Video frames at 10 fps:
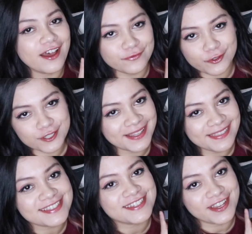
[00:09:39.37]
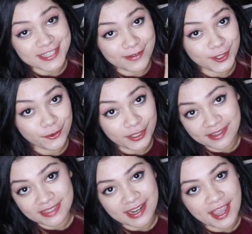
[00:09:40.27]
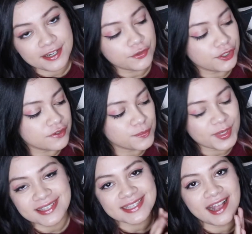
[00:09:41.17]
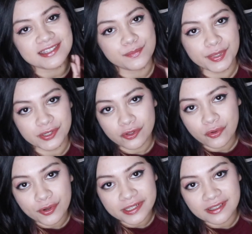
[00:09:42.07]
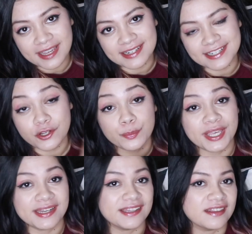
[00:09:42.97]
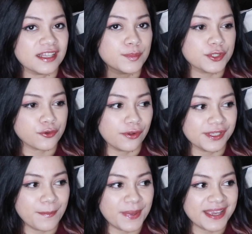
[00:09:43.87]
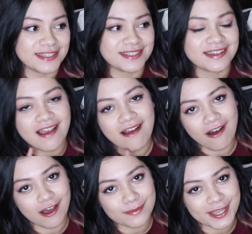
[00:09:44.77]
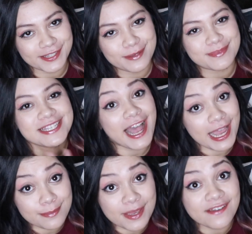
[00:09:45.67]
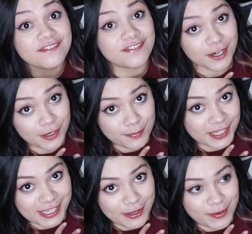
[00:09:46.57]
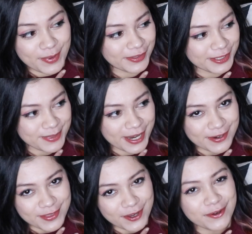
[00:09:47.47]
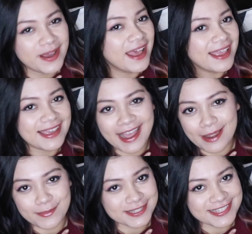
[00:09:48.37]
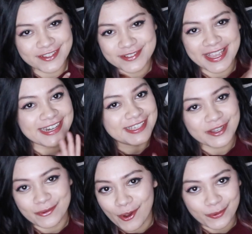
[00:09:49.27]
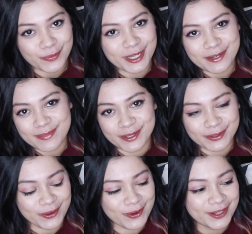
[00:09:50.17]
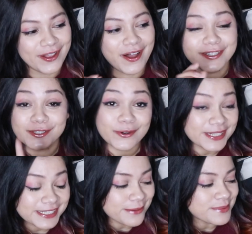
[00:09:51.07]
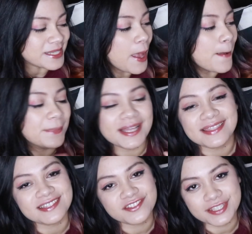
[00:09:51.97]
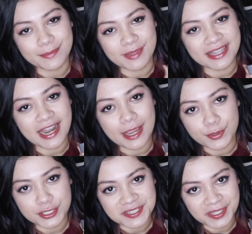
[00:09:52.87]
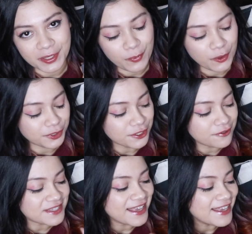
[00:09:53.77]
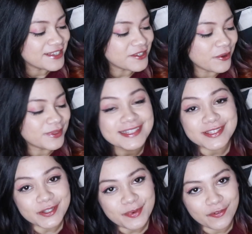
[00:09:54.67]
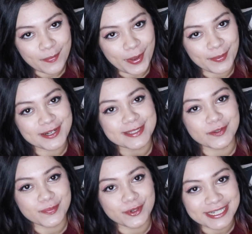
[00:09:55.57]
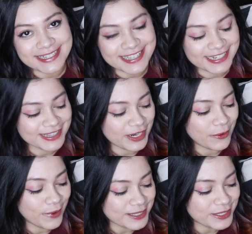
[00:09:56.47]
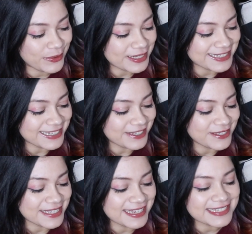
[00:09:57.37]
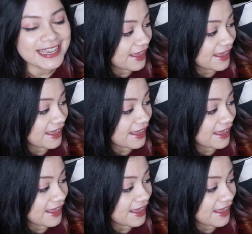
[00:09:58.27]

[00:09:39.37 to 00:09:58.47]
Unfortunately, this does have an ingredient that I don't use because it has mineral oil and I don't put anything that's petroleum based on my lips. I'm very picky about lip care though. I'm not saying there's anything wrong with putting mineral oil on your lips, but this is just something that I personally won't use. So that's a little bit of a bummer because I was pretty excited that I was going to use it.